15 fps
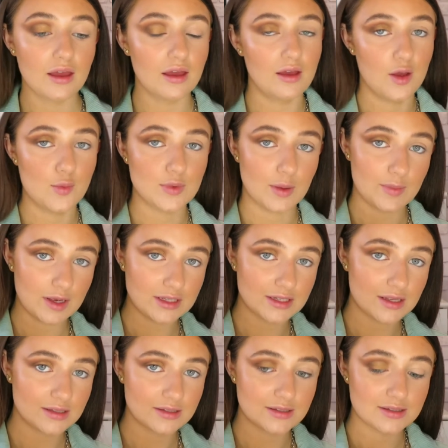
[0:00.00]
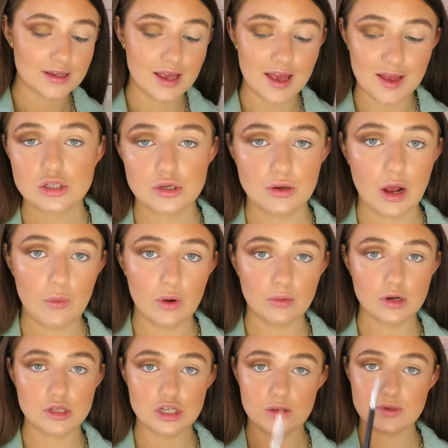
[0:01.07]
I hope that makes sense. So now what I'm
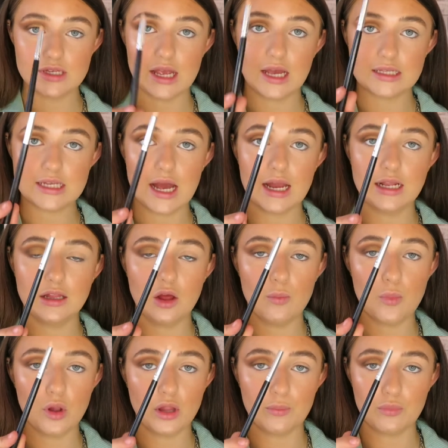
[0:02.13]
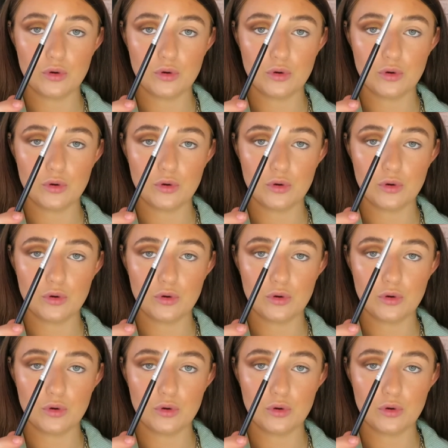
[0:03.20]
going to do is take a tiny little bullet